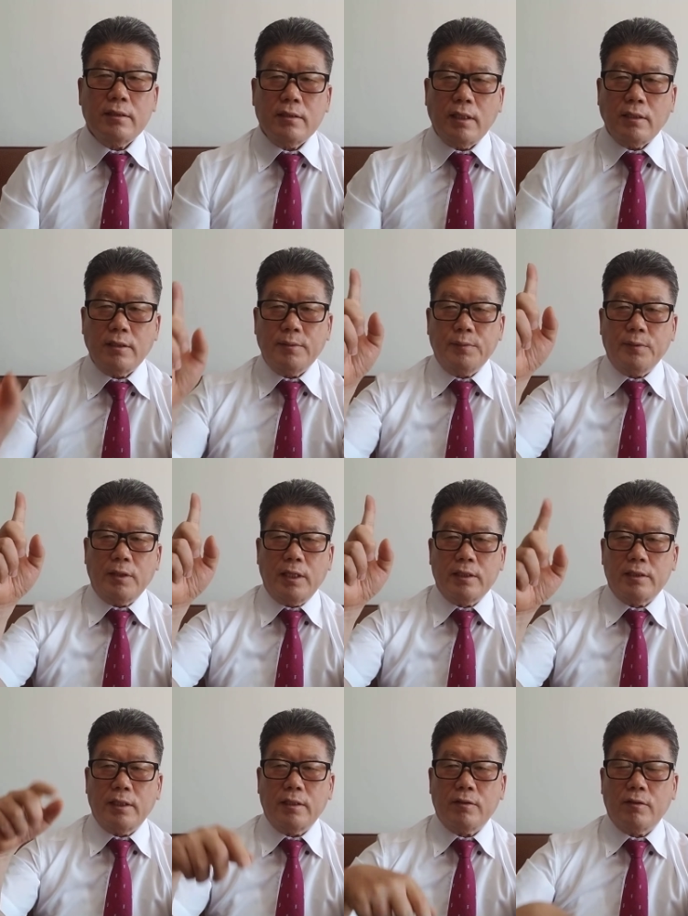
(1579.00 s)
Just before I
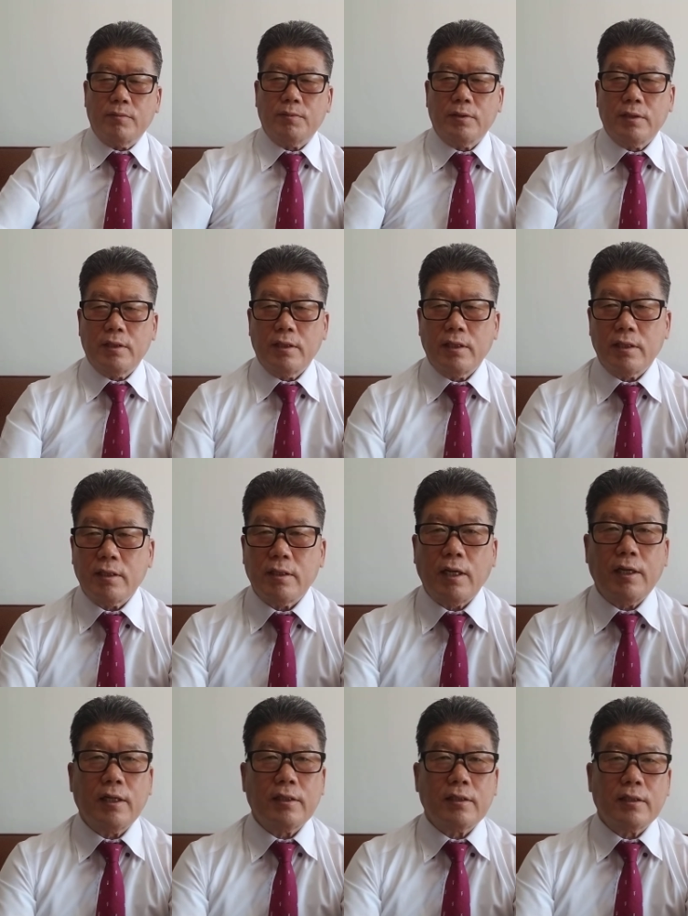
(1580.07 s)
said of the
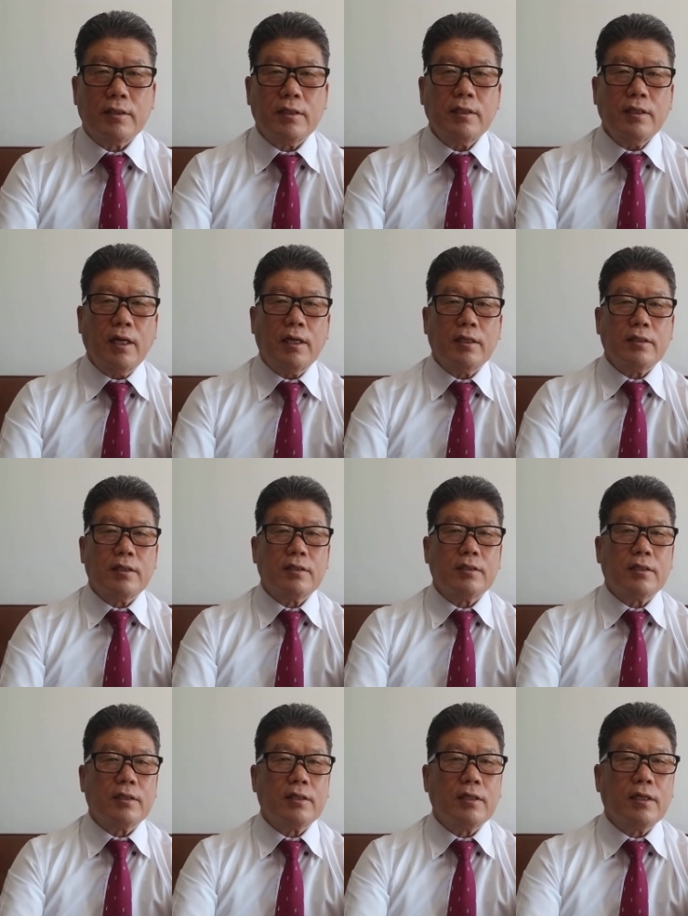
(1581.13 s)
director, indirect is
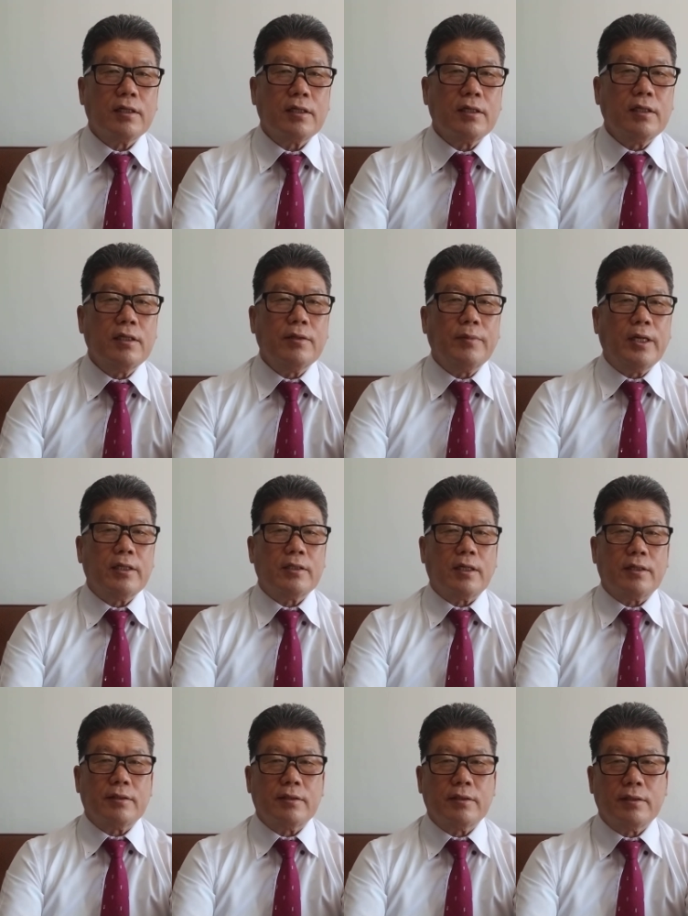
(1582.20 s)
the lead
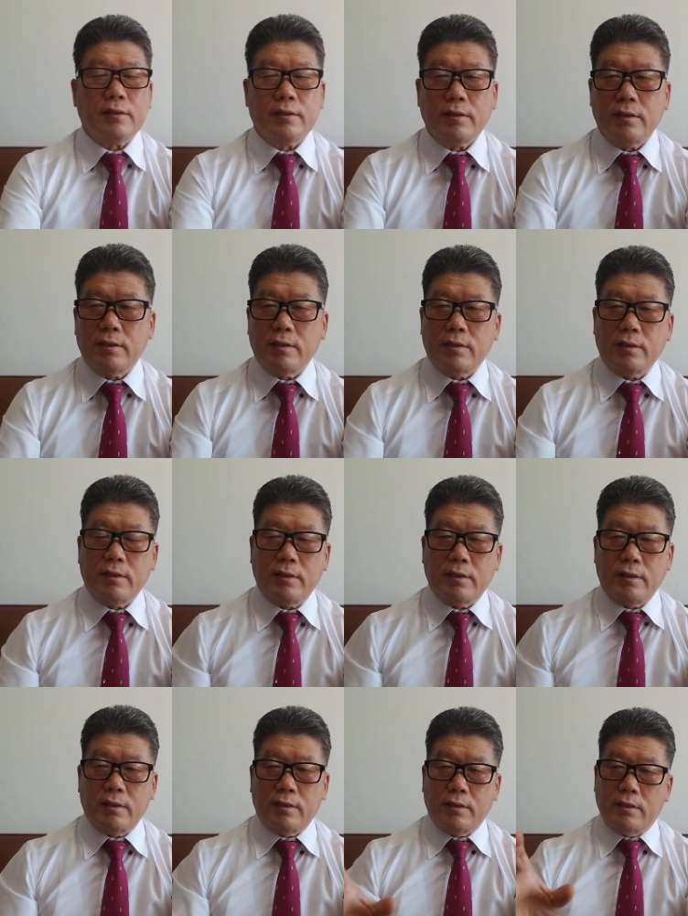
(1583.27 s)
manager.
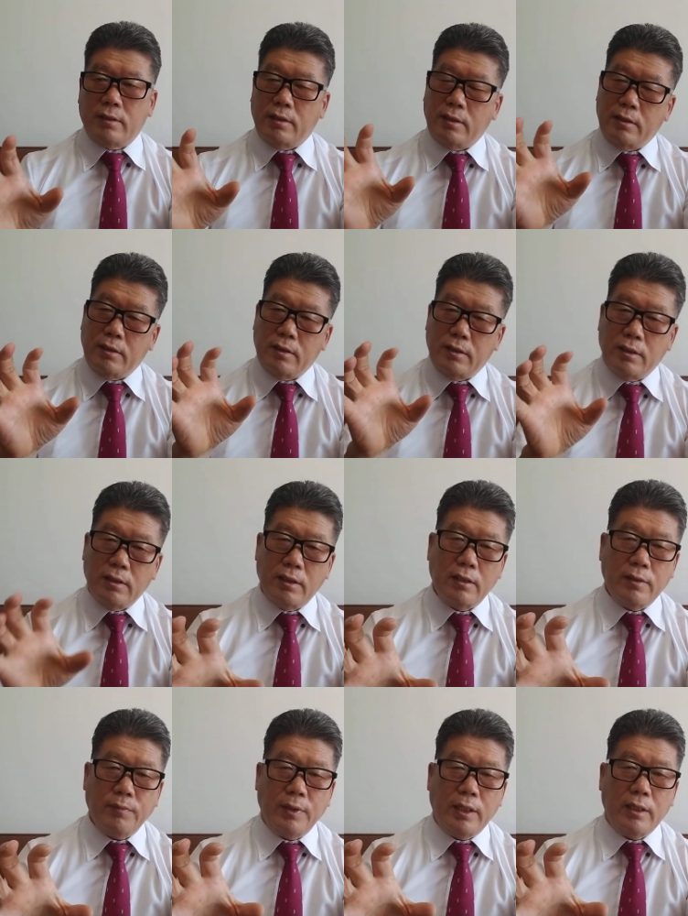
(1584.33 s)
This is lead
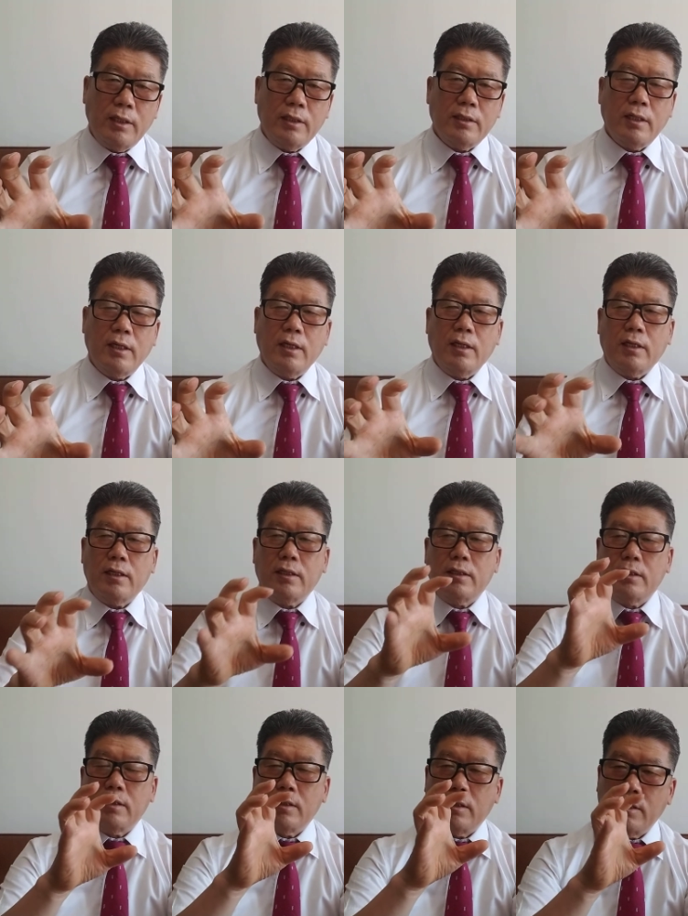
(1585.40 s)
manager
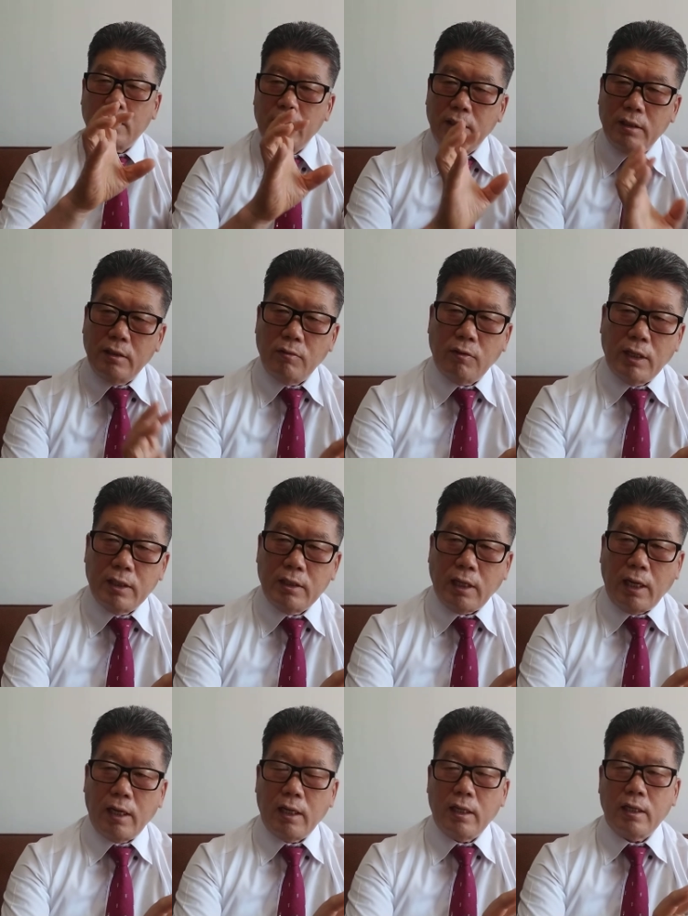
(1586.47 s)
and
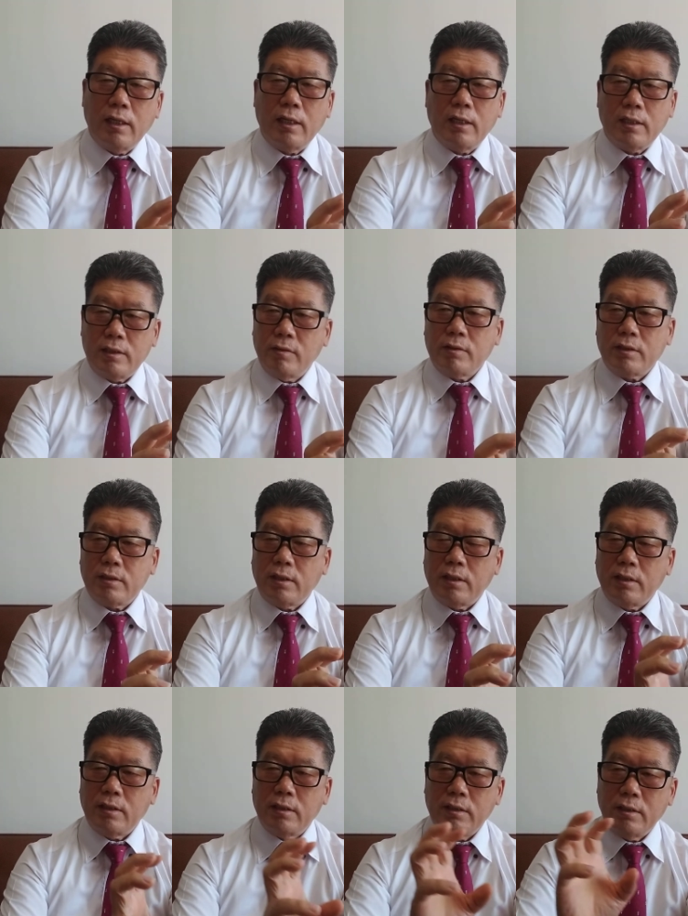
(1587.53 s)
underwriter. You
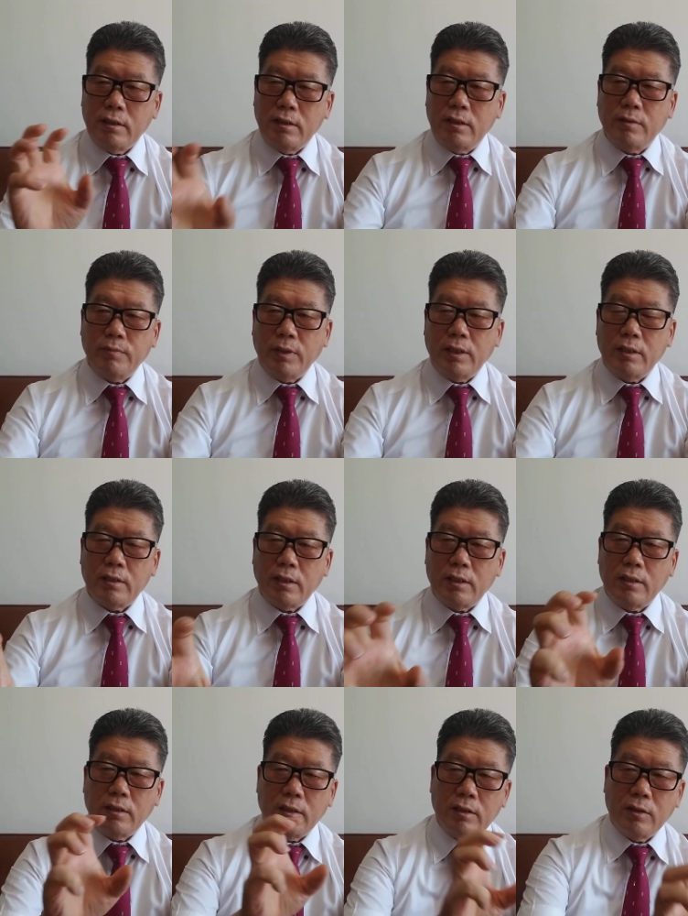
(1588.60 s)
understand? Lead manager
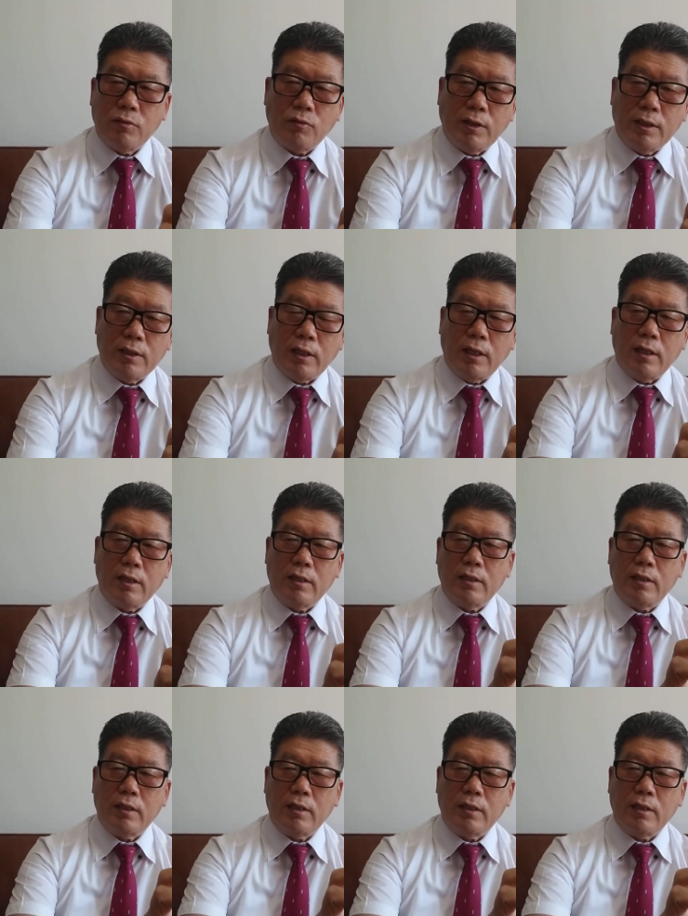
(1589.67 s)
and underwriter.